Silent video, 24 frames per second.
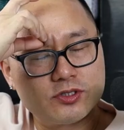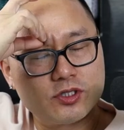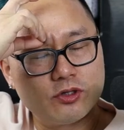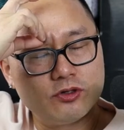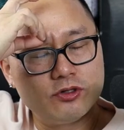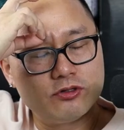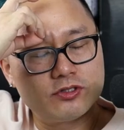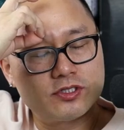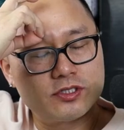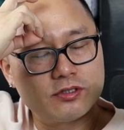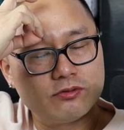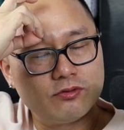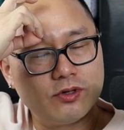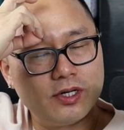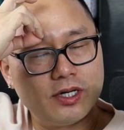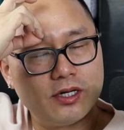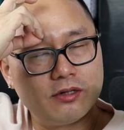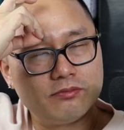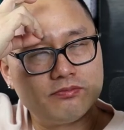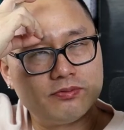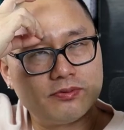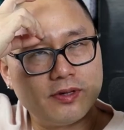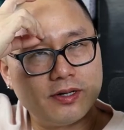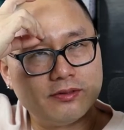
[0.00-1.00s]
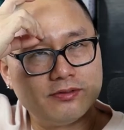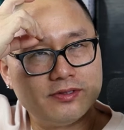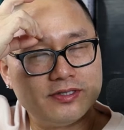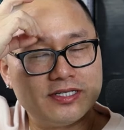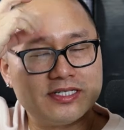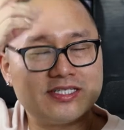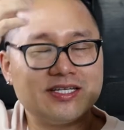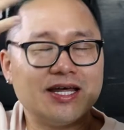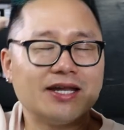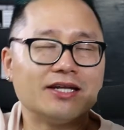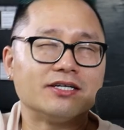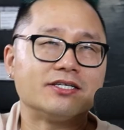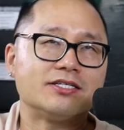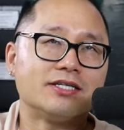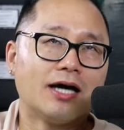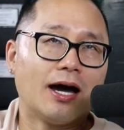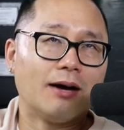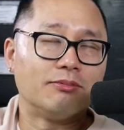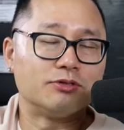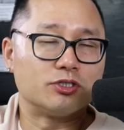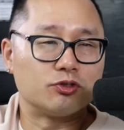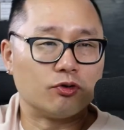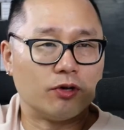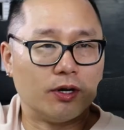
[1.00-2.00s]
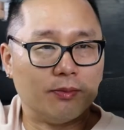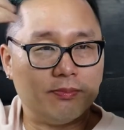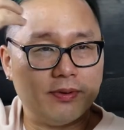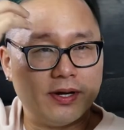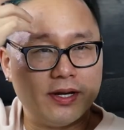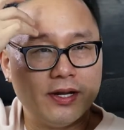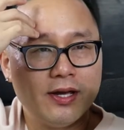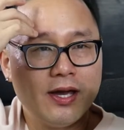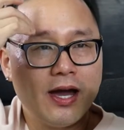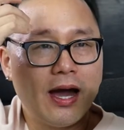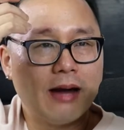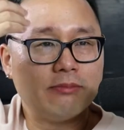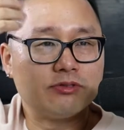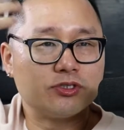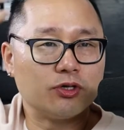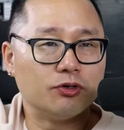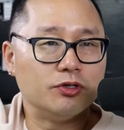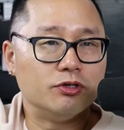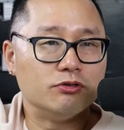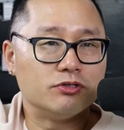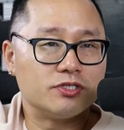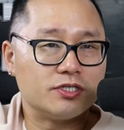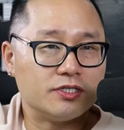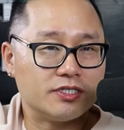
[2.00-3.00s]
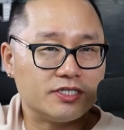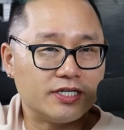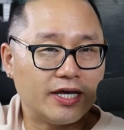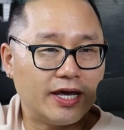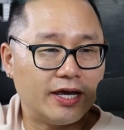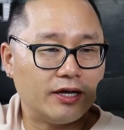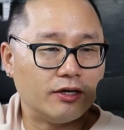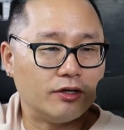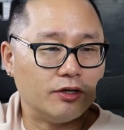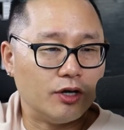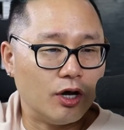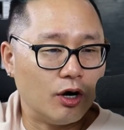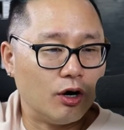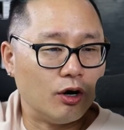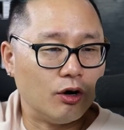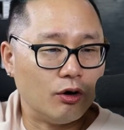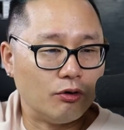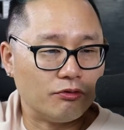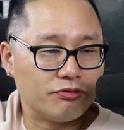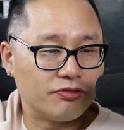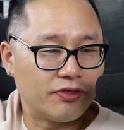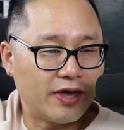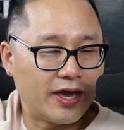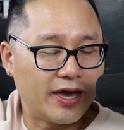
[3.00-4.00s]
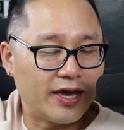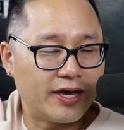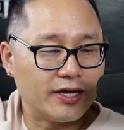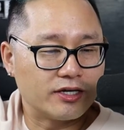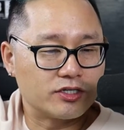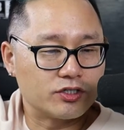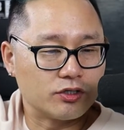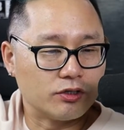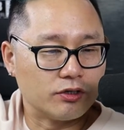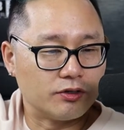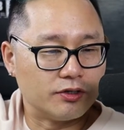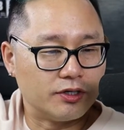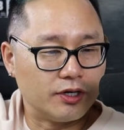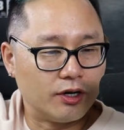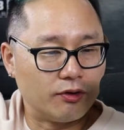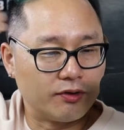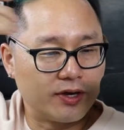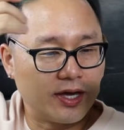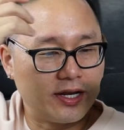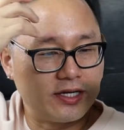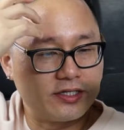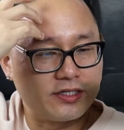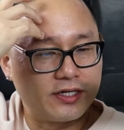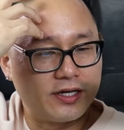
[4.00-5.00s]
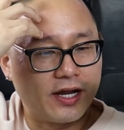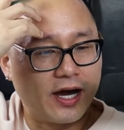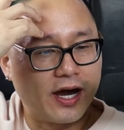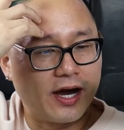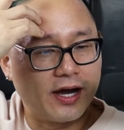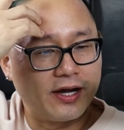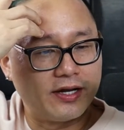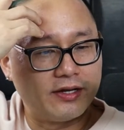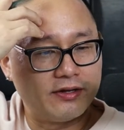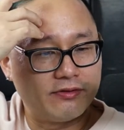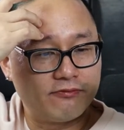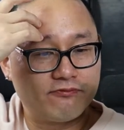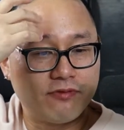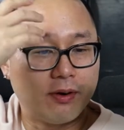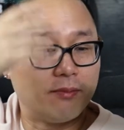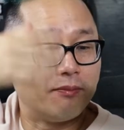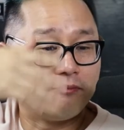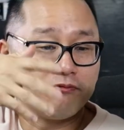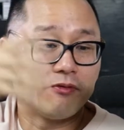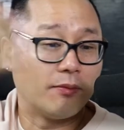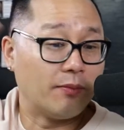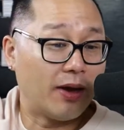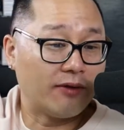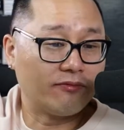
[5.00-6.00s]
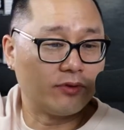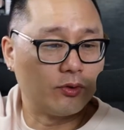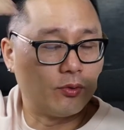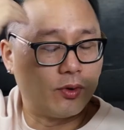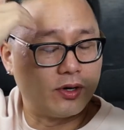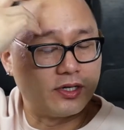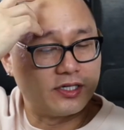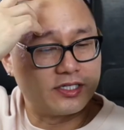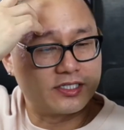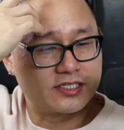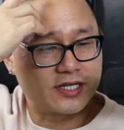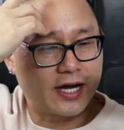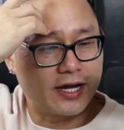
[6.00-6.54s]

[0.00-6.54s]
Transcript: so used to, well, this is not a sob story, but I'm so used to saying no, thanks, or, you know, getting denied from everyone. It's